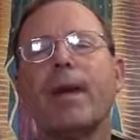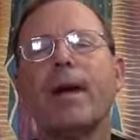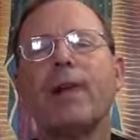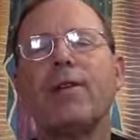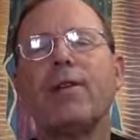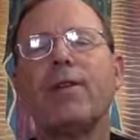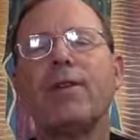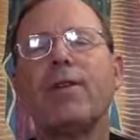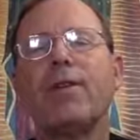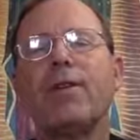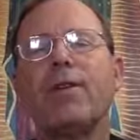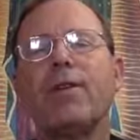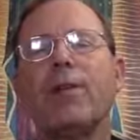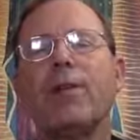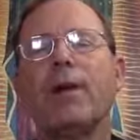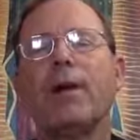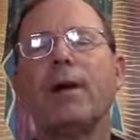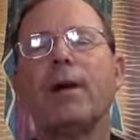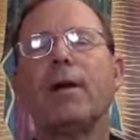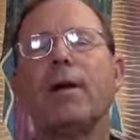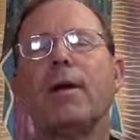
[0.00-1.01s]
As I do,
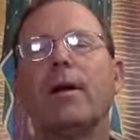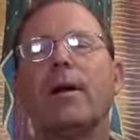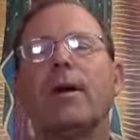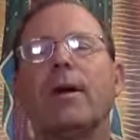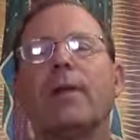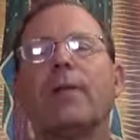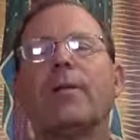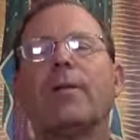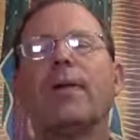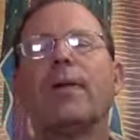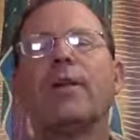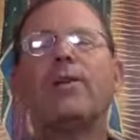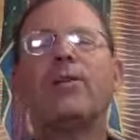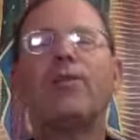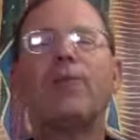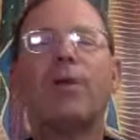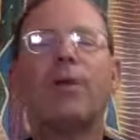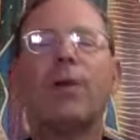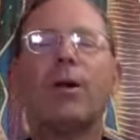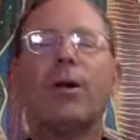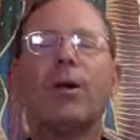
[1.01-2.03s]
I
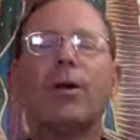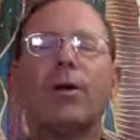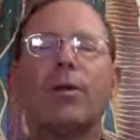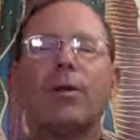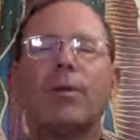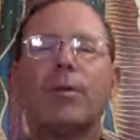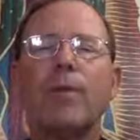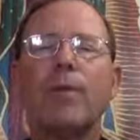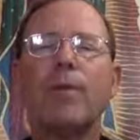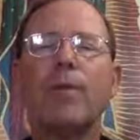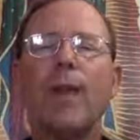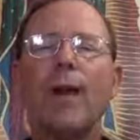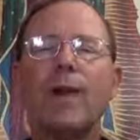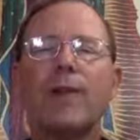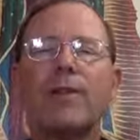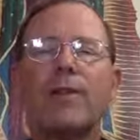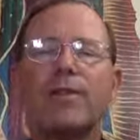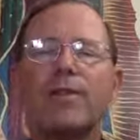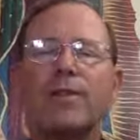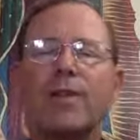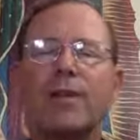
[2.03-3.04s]
place you on the altar of my
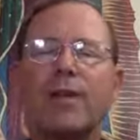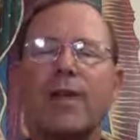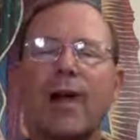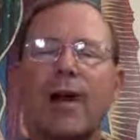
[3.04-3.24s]
masses that